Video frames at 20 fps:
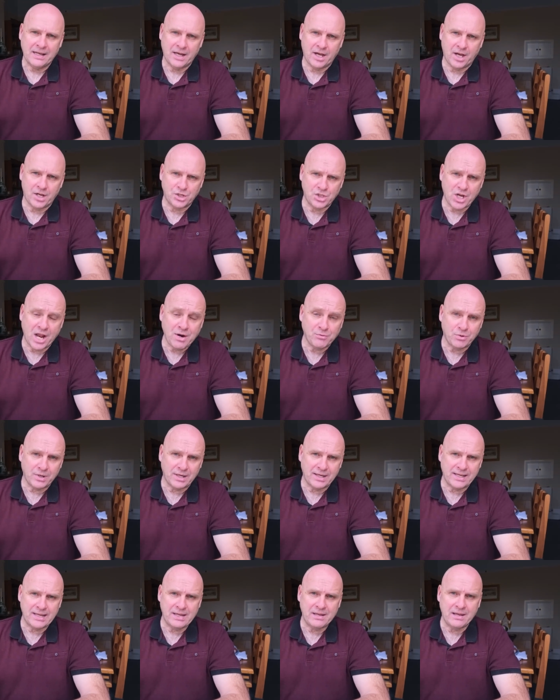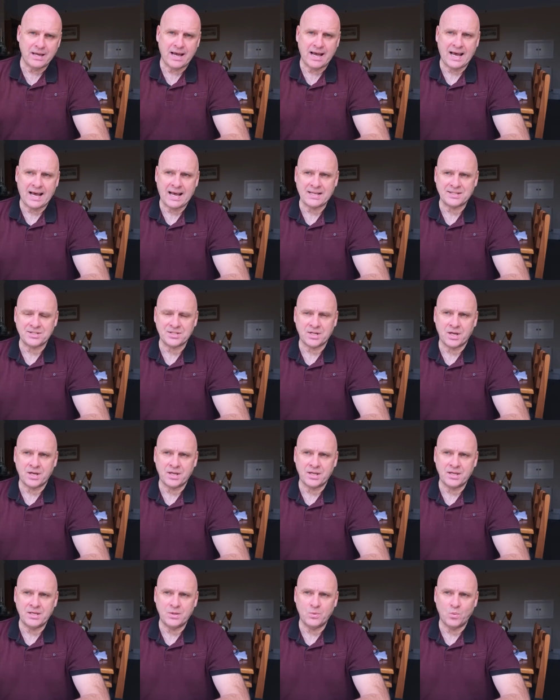uh, generally, as
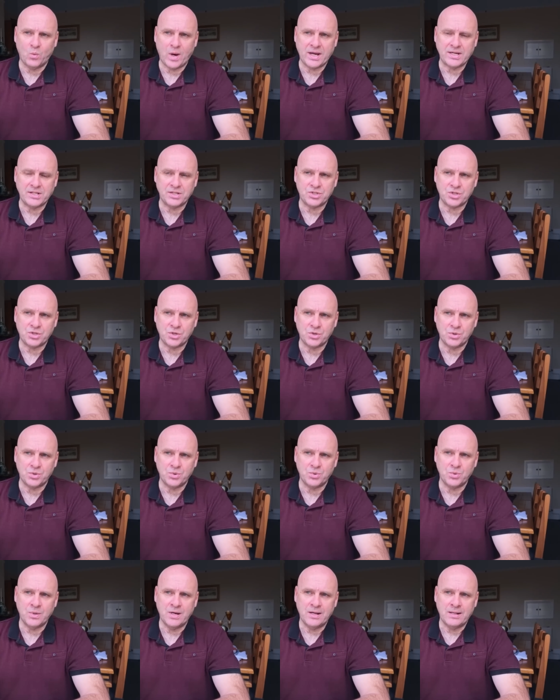I went to